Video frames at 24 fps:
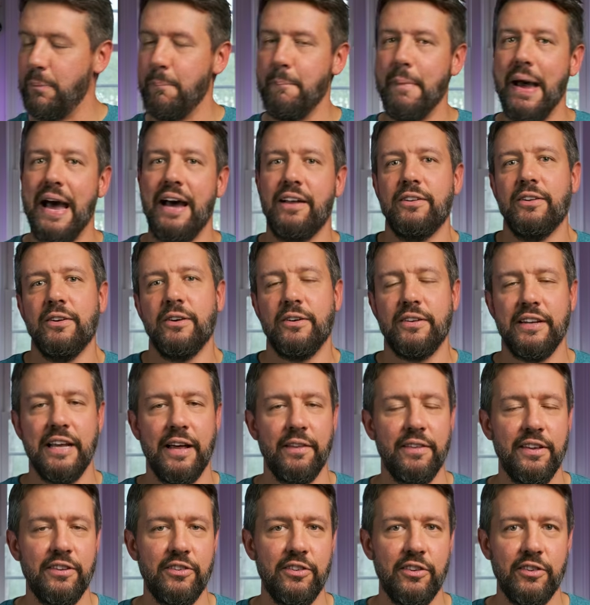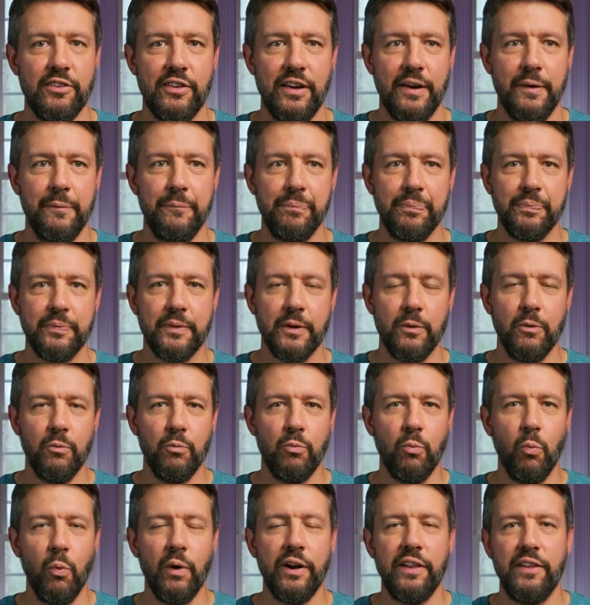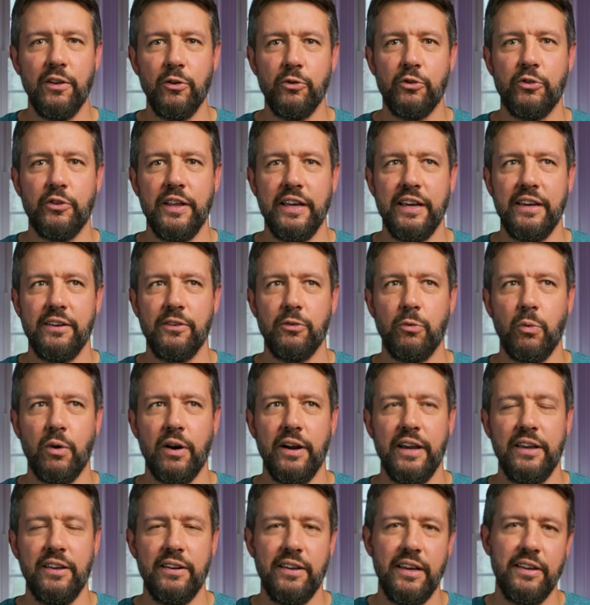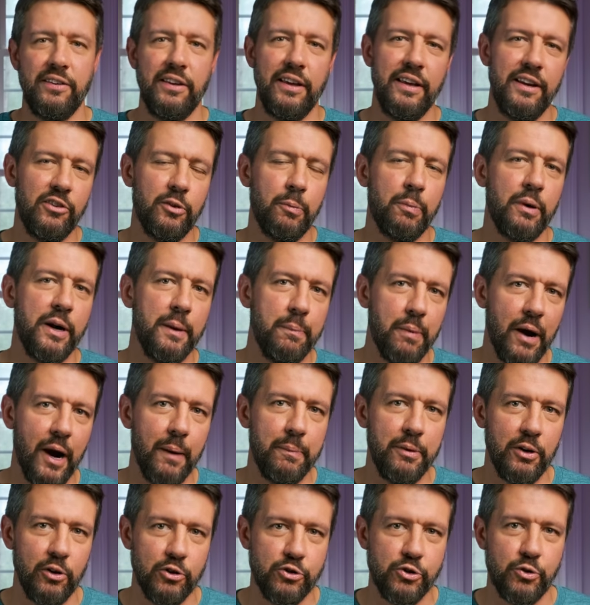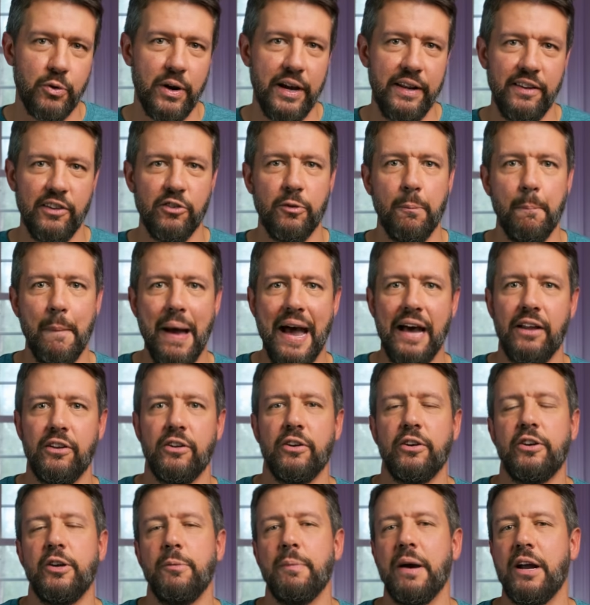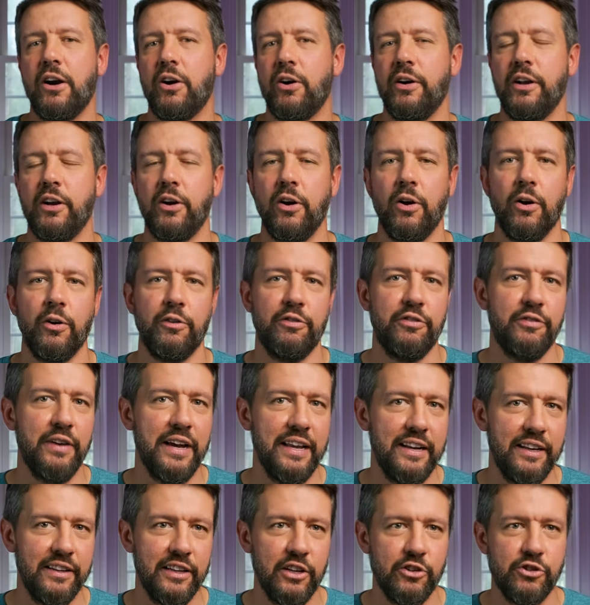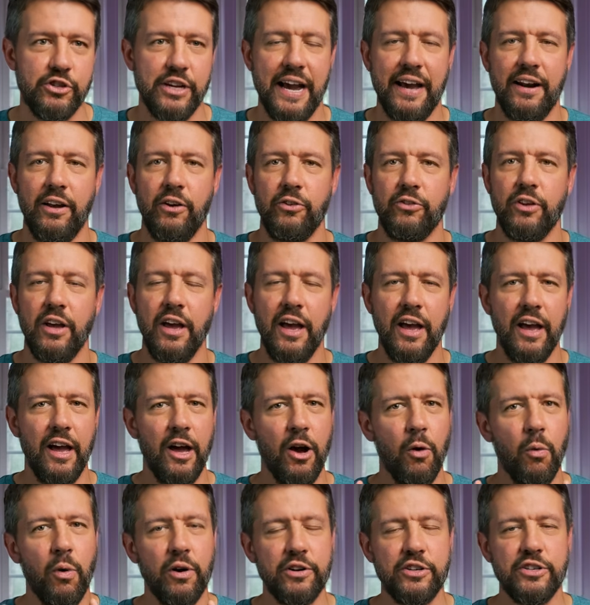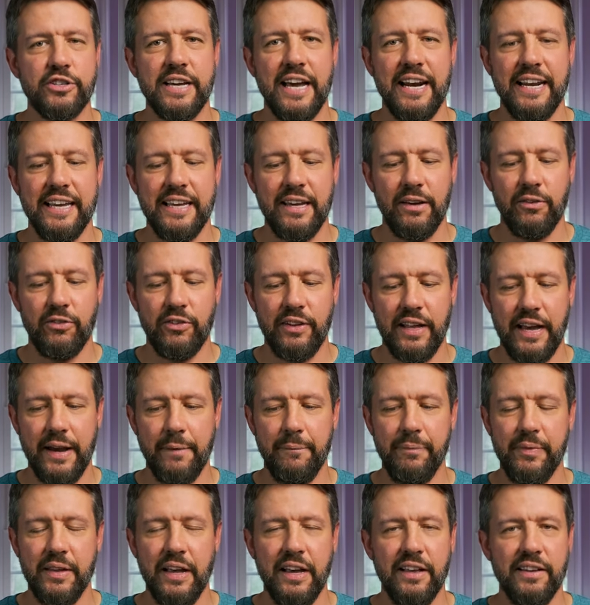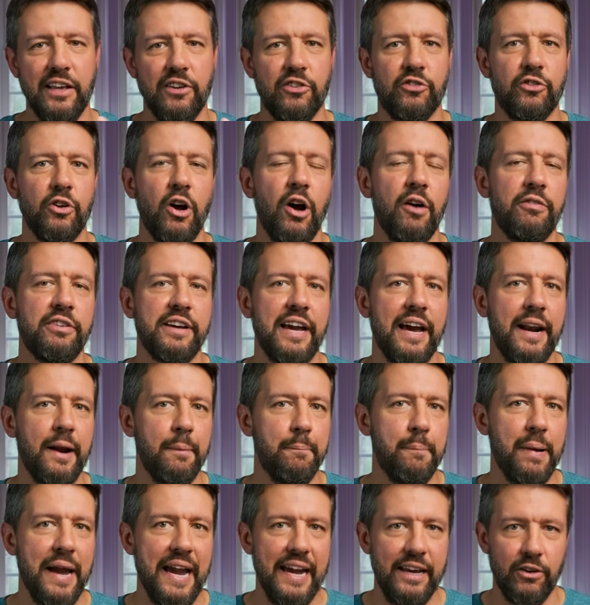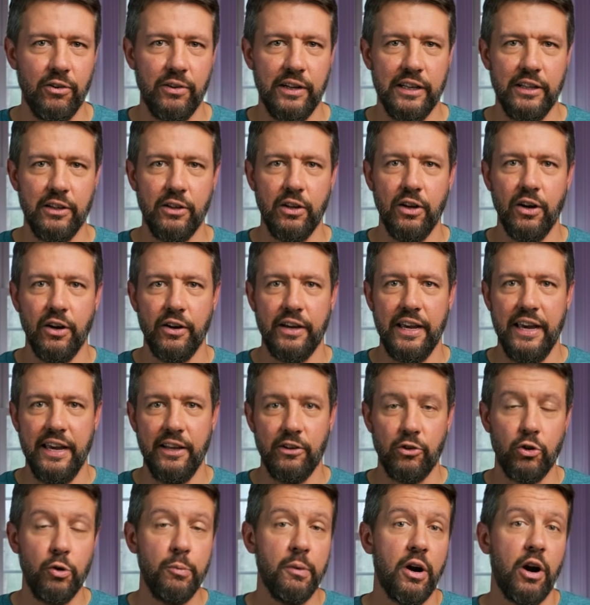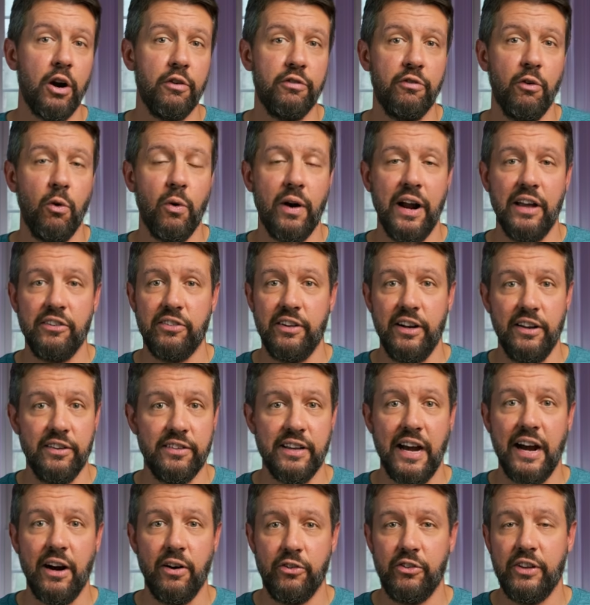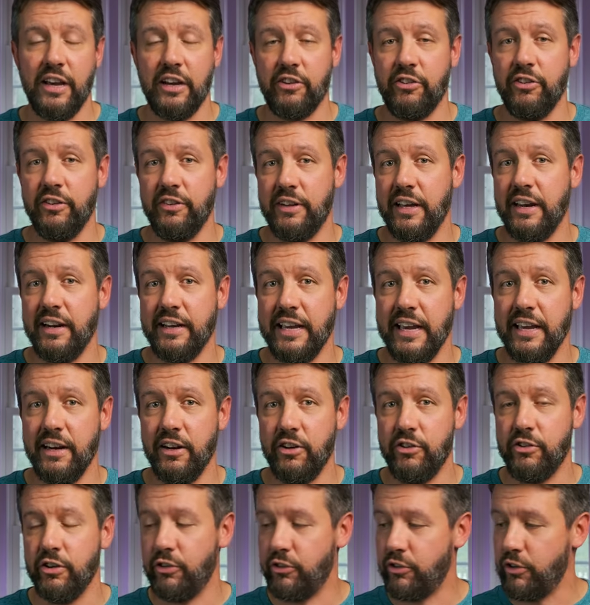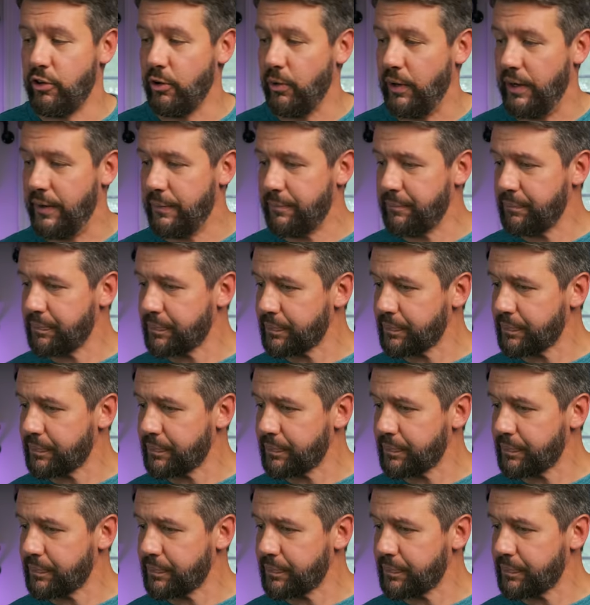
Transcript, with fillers: matte look. Now this is a one of those things where it, it, it is a pretty popular trend, this matte look. You might have heard it called fading the shadows, where it just kind of gives that, that soft kind of painterly look. And Luminar 4 has an entire section dedicated just to it.